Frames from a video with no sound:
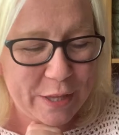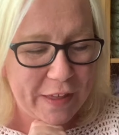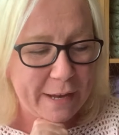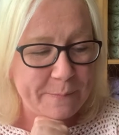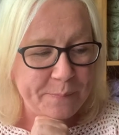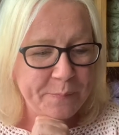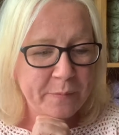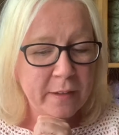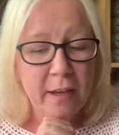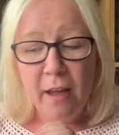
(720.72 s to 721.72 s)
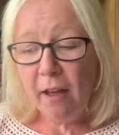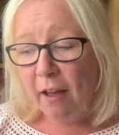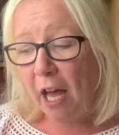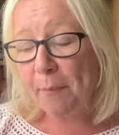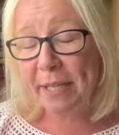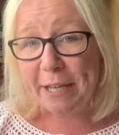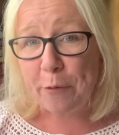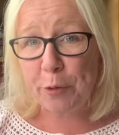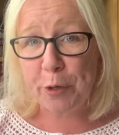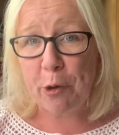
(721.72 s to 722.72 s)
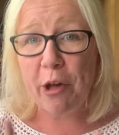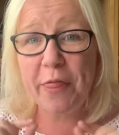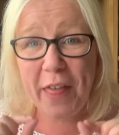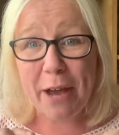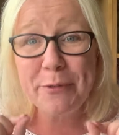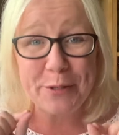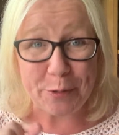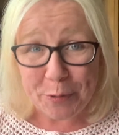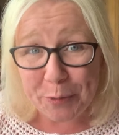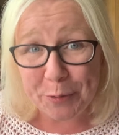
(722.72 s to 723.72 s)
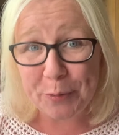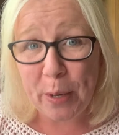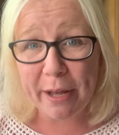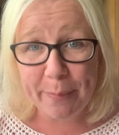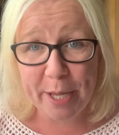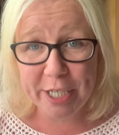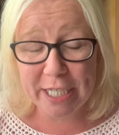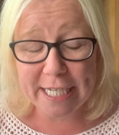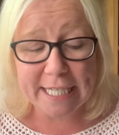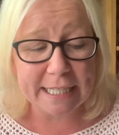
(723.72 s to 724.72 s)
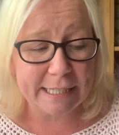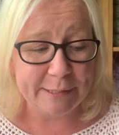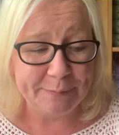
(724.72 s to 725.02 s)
thing. And believe it or not, that was all I purchased.